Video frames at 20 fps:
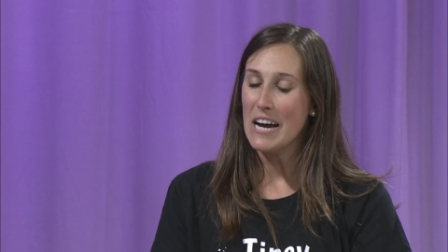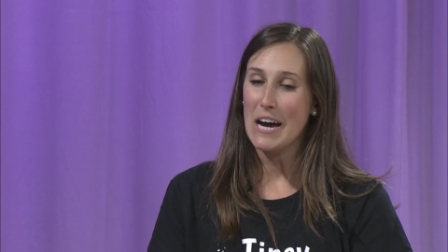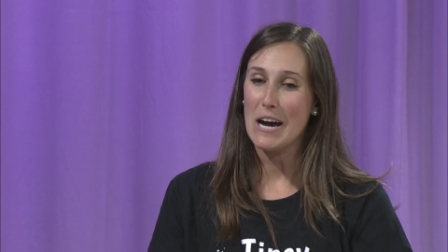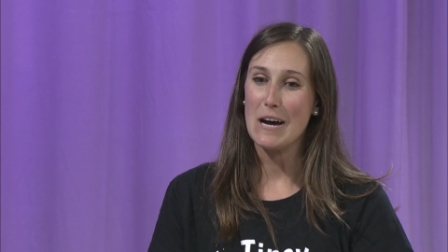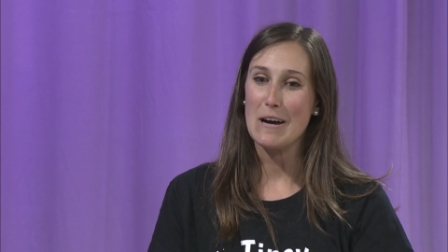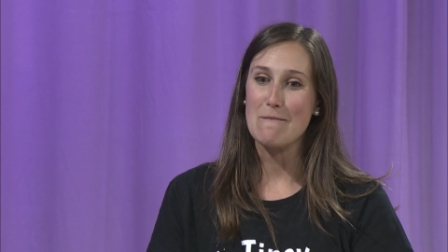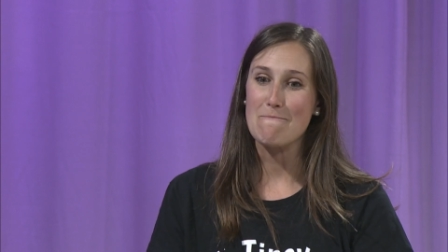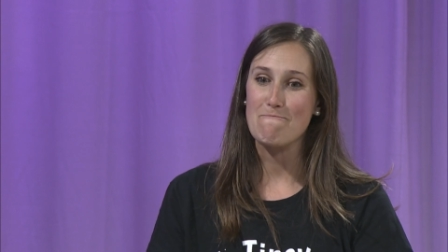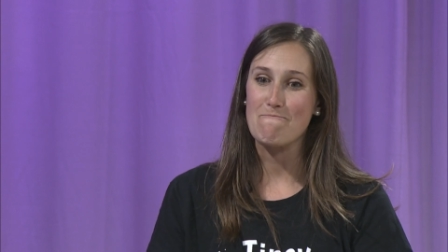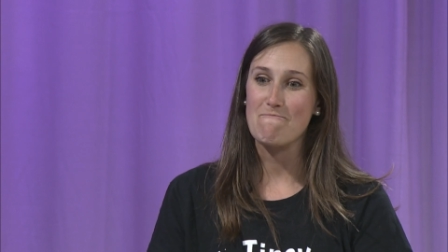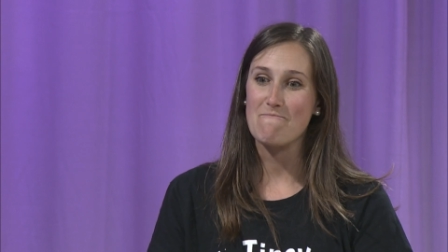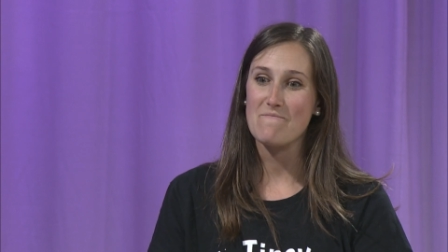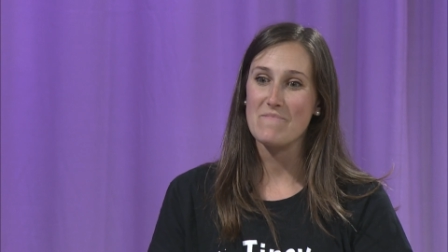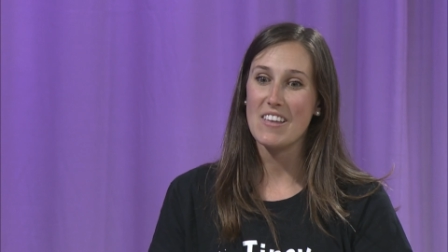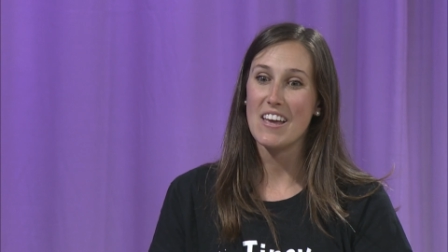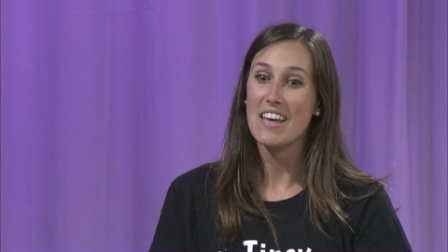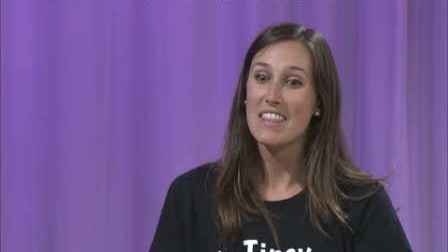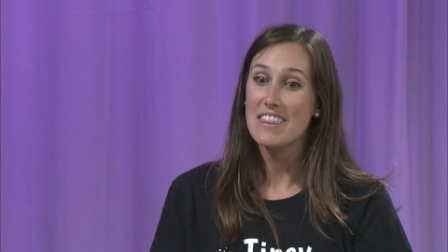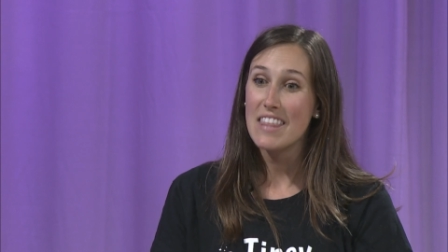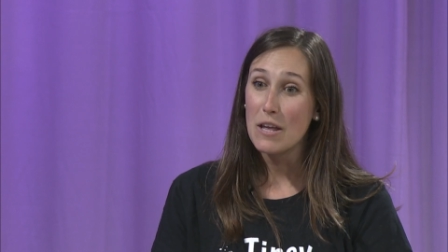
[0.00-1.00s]
Um,
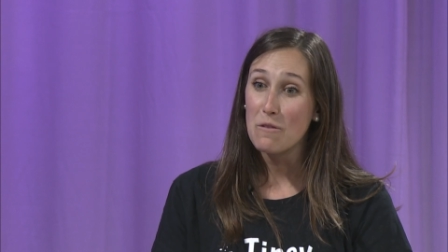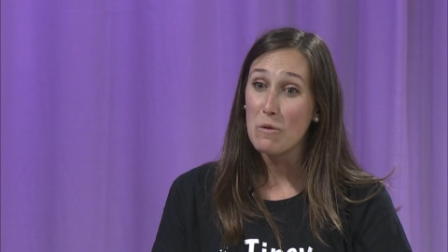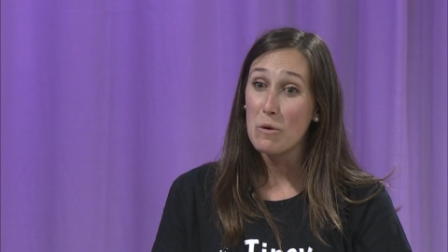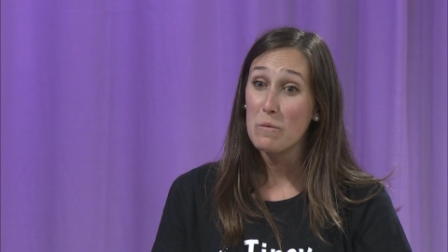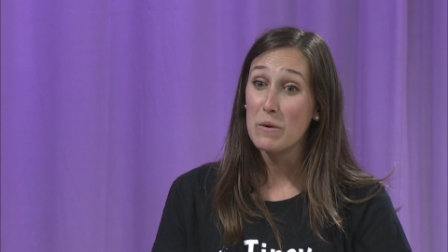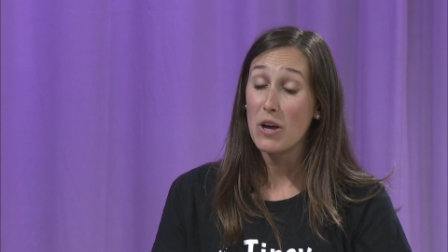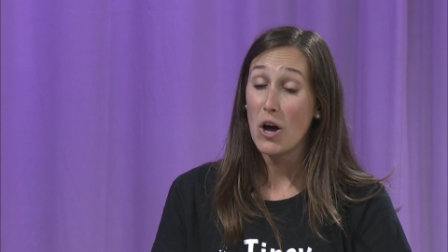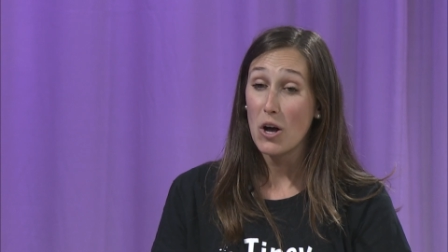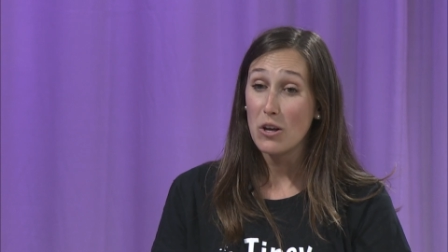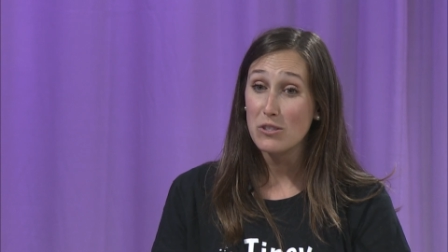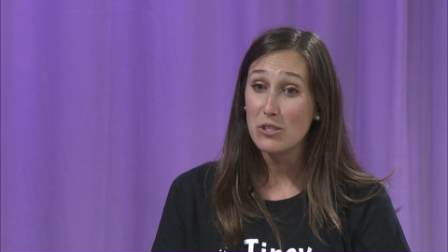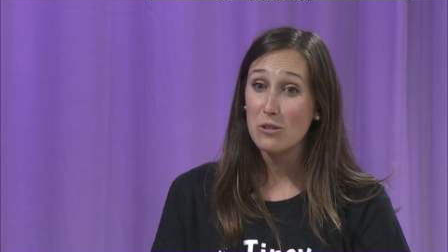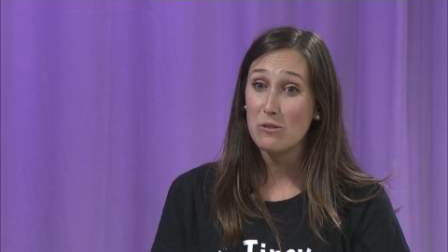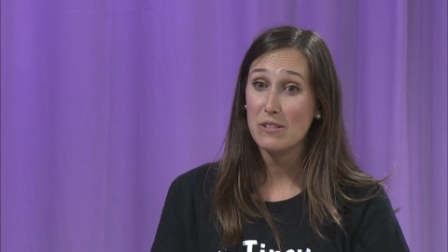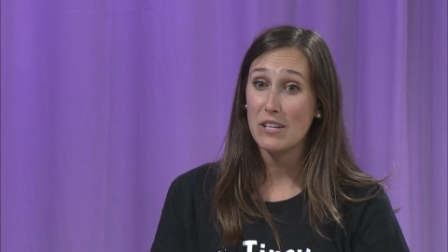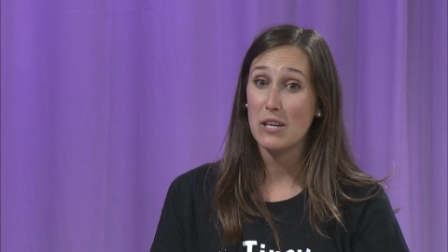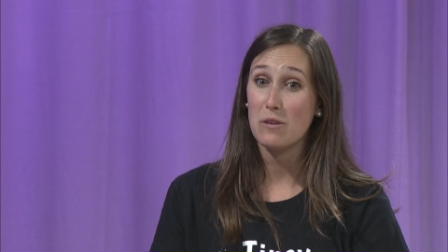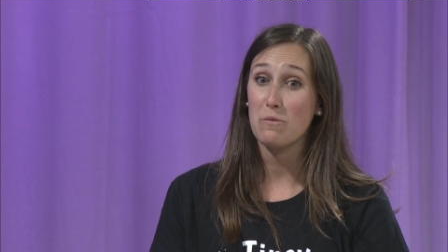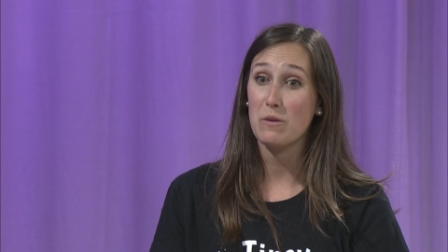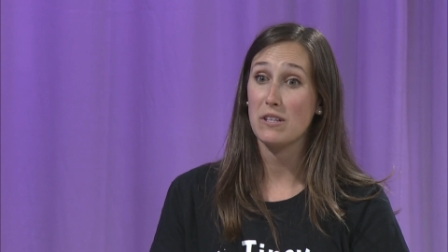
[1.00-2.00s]
and then what we also
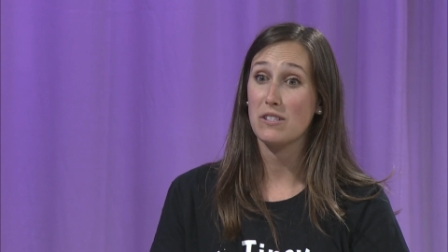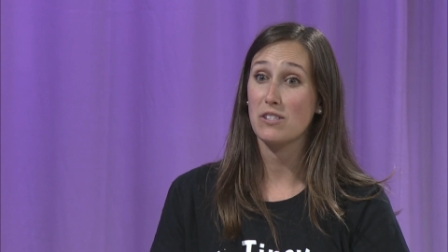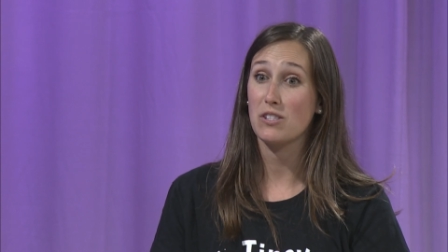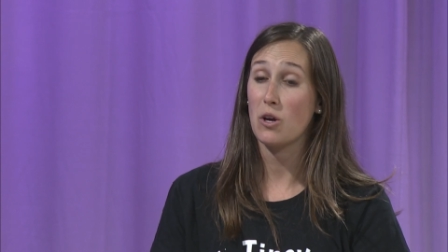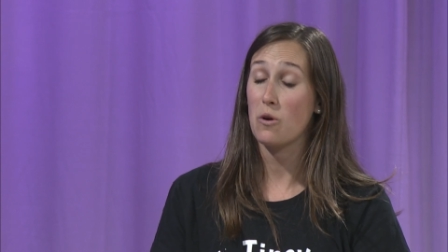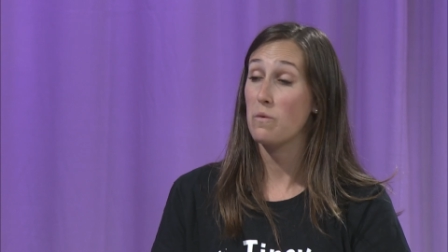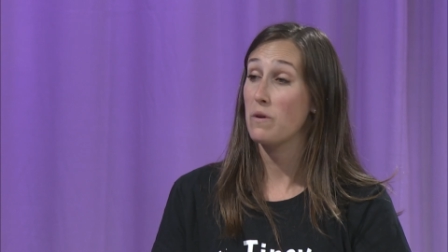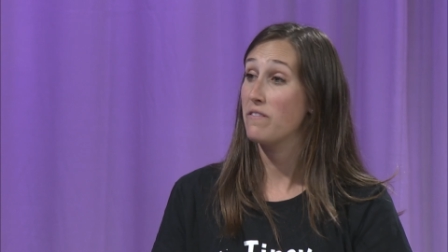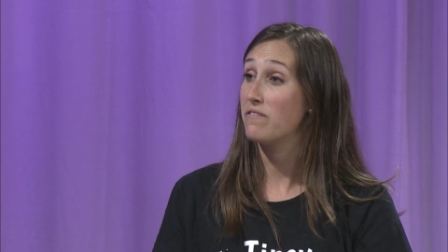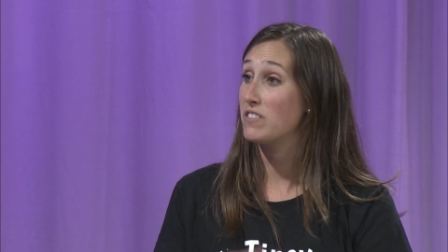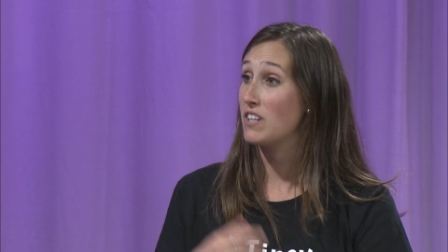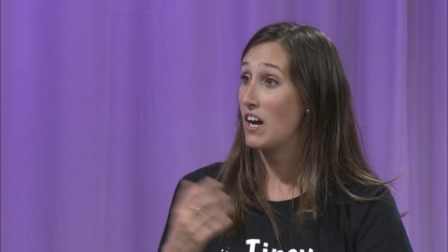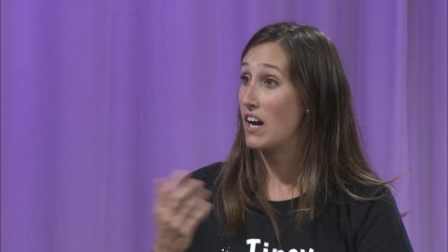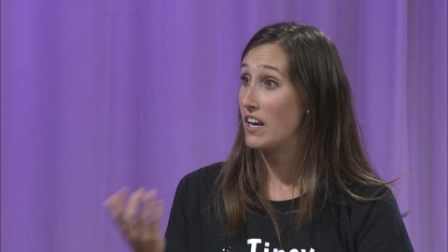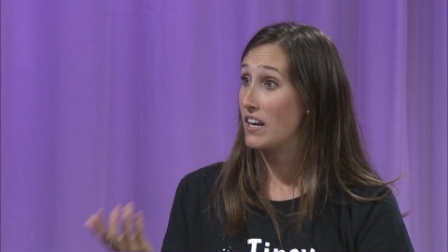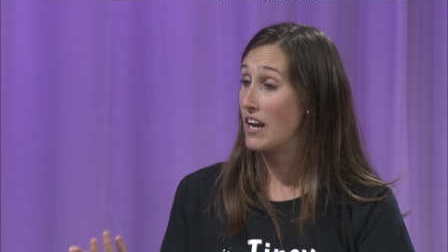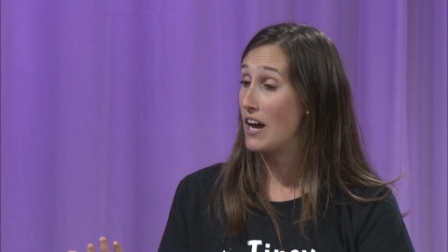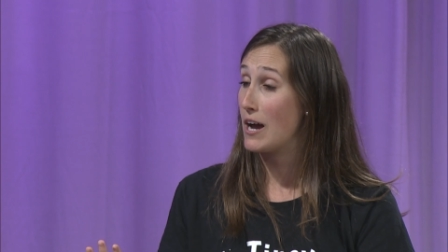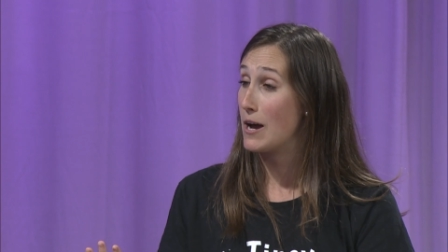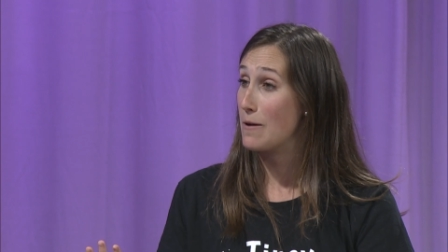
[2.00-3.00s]
did was, so we've
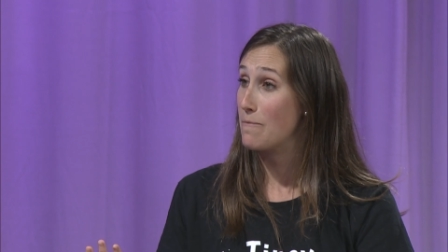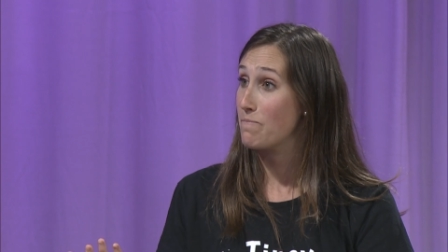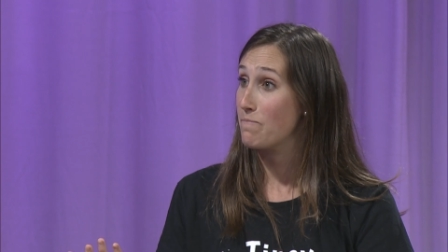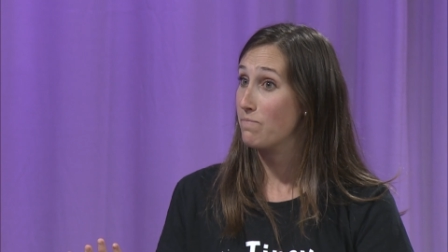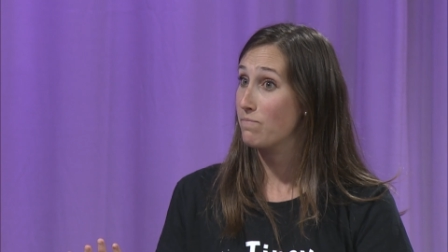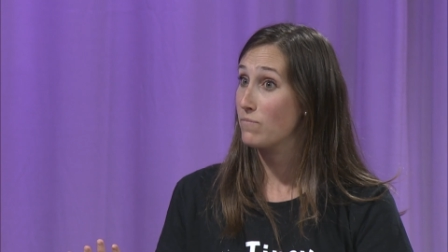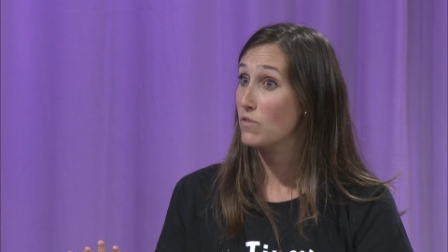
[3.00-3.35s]
done, um,